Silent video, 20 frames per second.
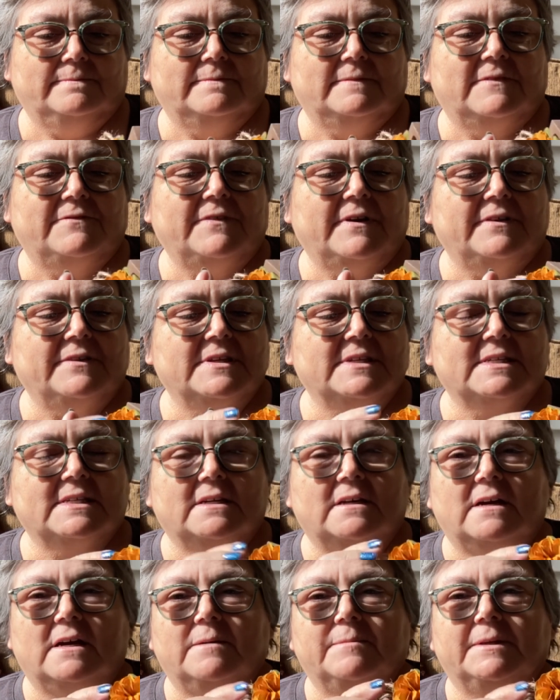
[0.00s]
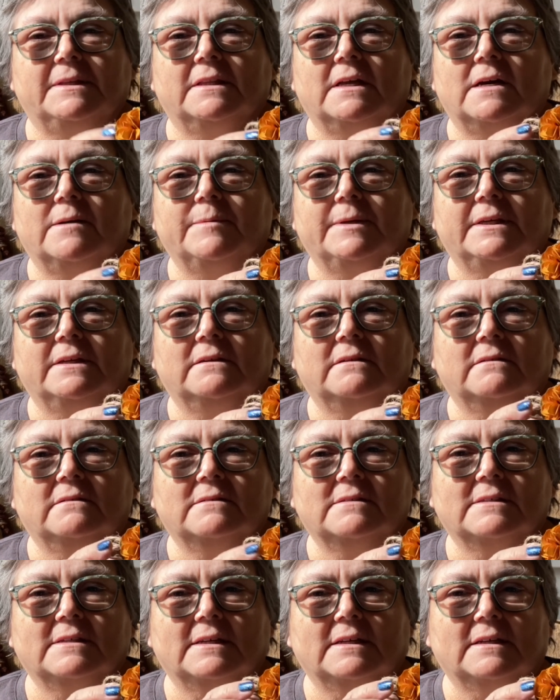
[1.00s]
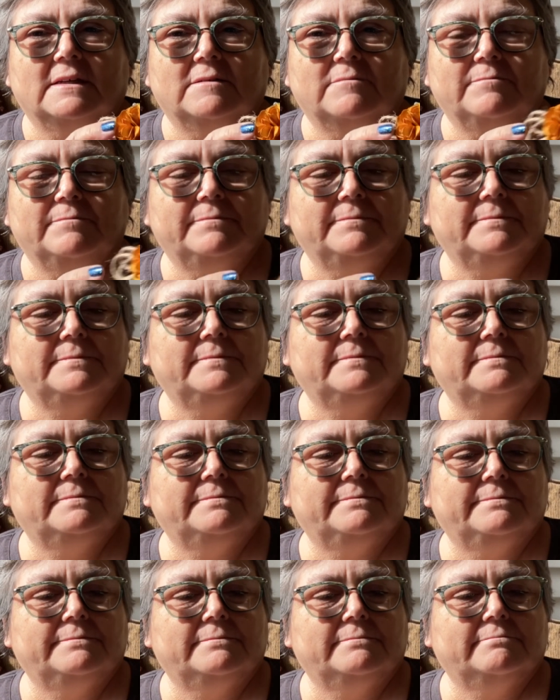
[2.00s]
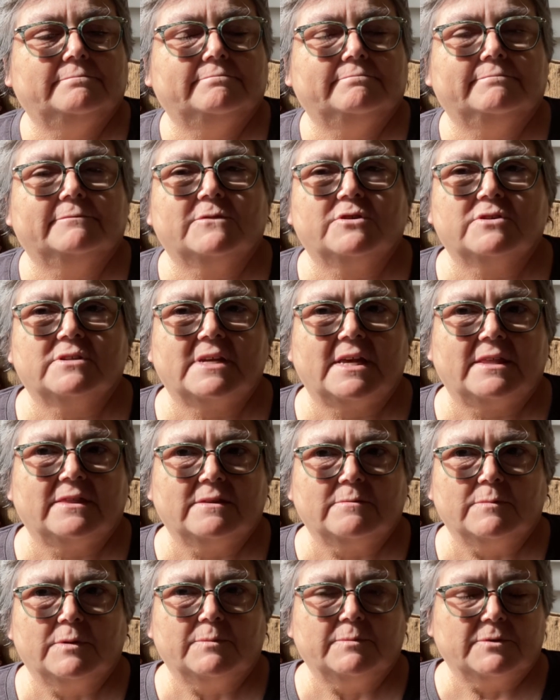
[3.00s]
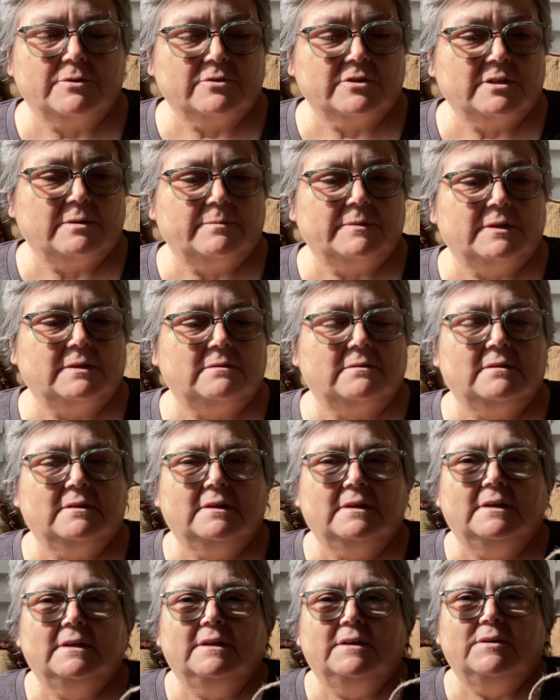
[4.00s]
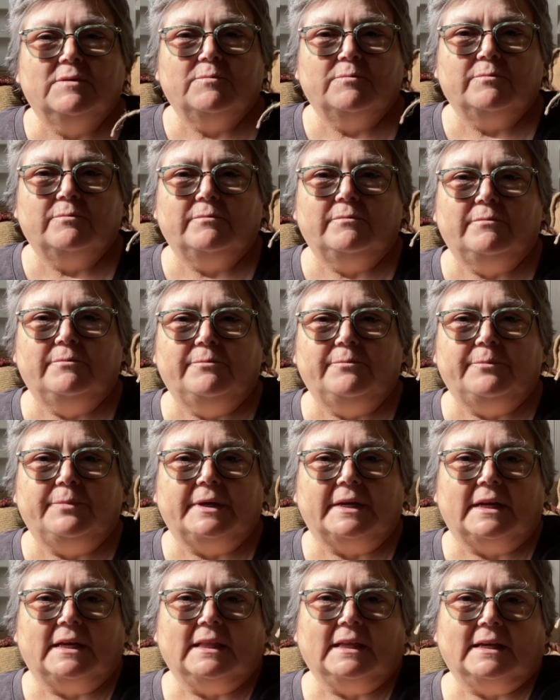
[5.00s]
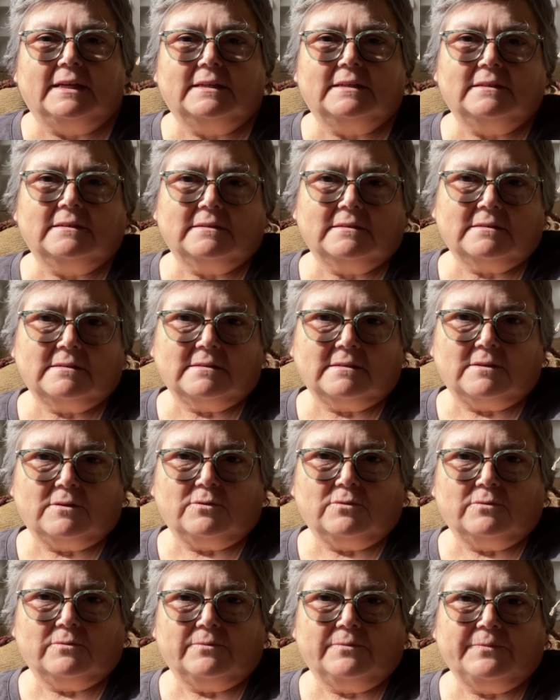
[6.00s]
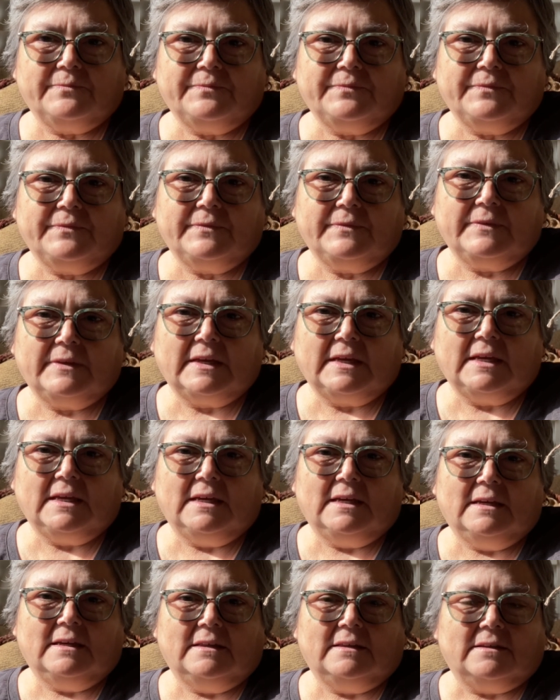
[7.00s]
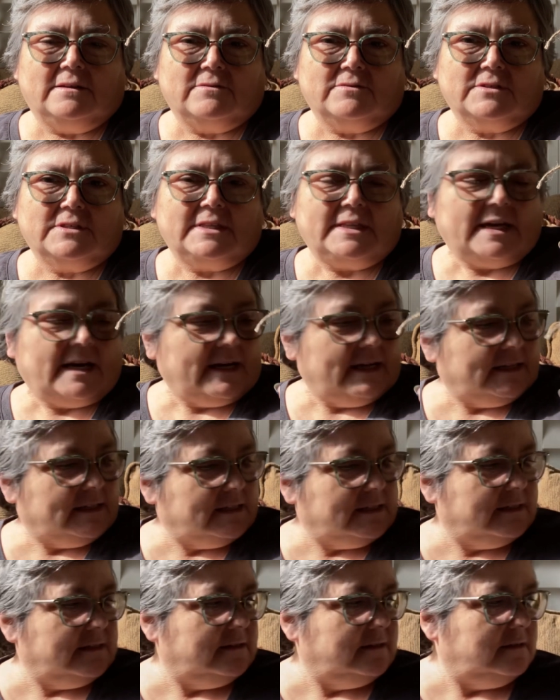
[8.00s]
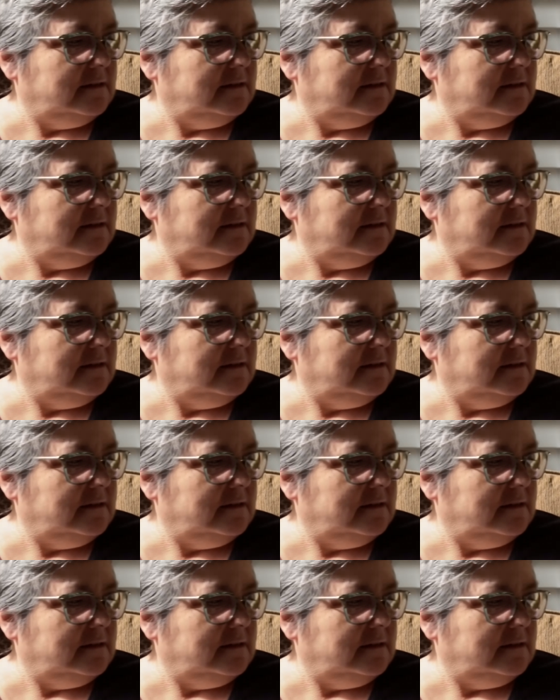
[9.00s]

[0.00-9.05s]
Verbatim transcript: I found this at Hobby Lobby. It's like a chrysanthemum or something. But I liked it, so there's that.